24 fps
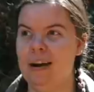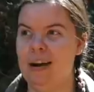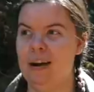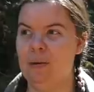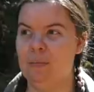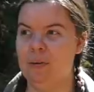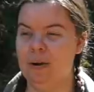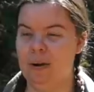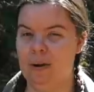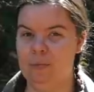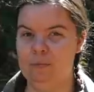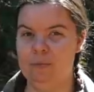I
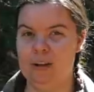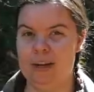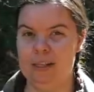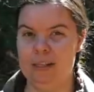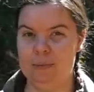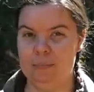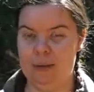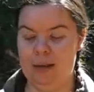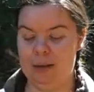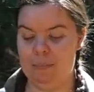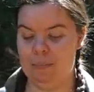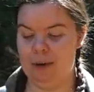went on Fly the
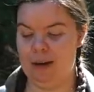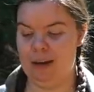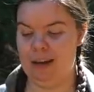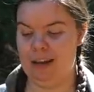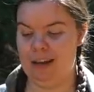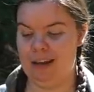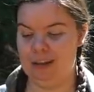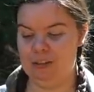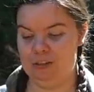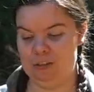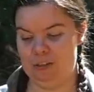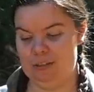
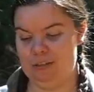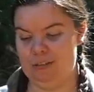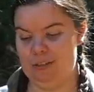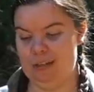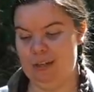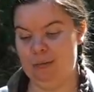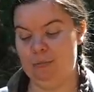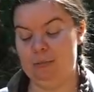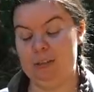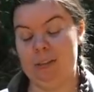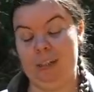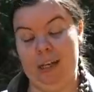Magpie,
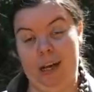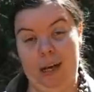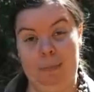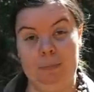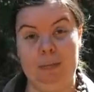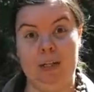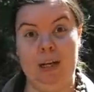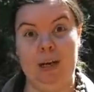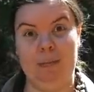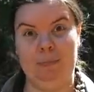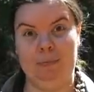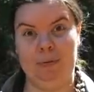it was time
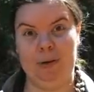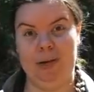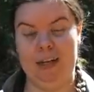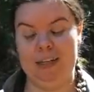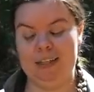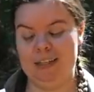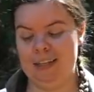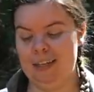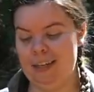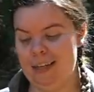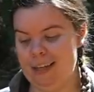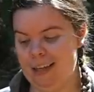to upgrade,